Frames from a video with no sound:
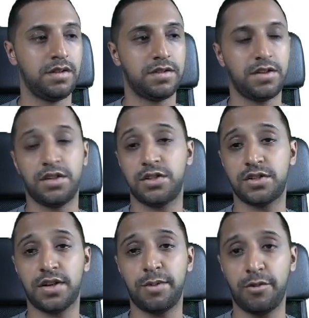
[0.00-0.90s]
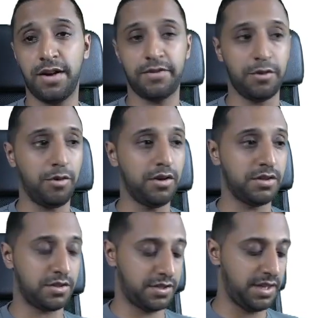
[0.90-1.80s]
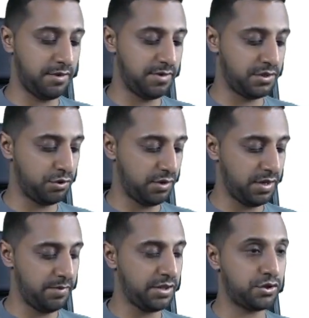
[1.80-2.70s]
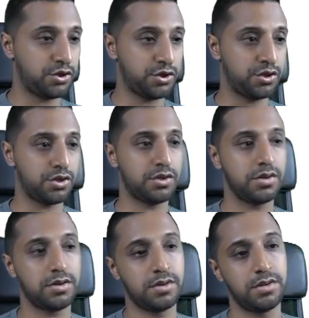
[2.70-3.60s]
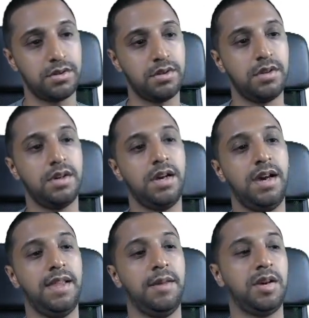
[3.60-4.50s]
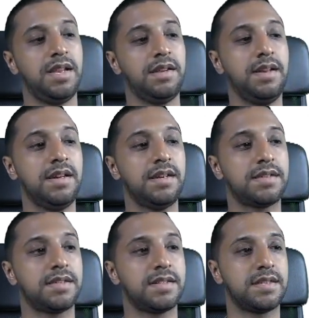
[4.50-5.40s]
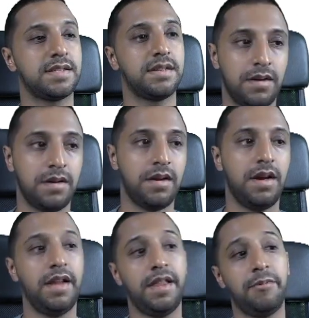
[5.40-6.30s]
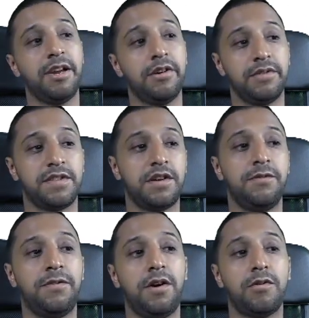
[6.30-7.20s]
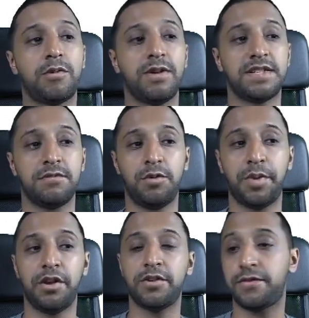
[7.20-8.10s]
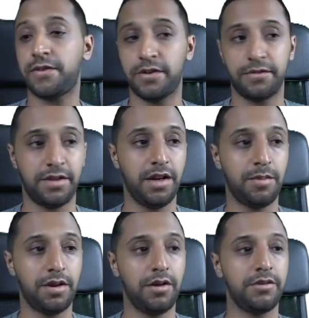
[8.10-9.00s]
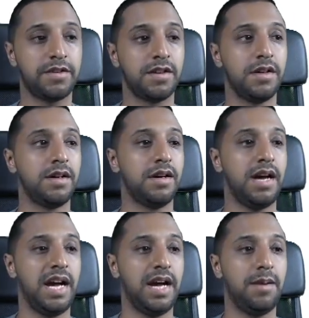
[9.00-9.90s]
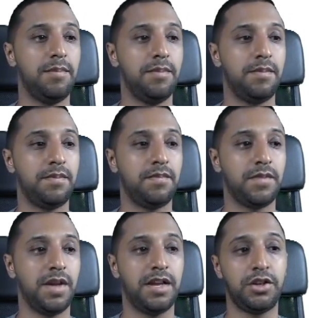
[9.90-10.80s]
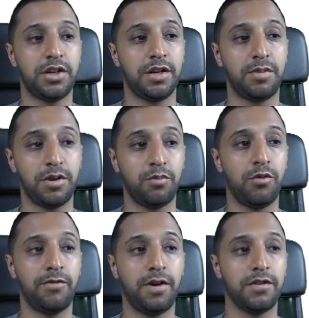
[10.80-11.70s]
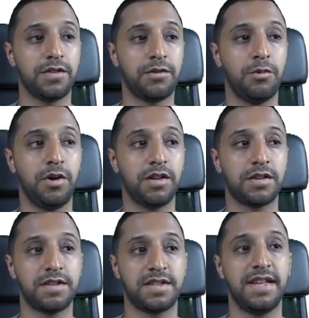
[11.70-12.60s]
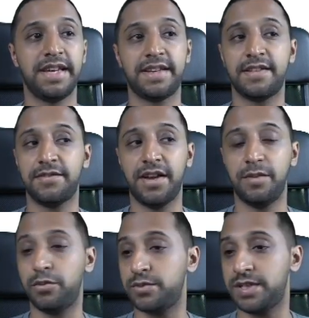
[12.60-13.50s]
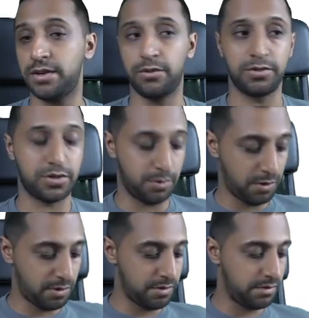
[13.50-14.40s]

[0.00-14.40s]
So you can just type whatever you want. Just here is your image. And then we click next. And there we go. So your file requester will be notified of the upload. Um, and you can upload more files if you want because the link is available till tomorrow.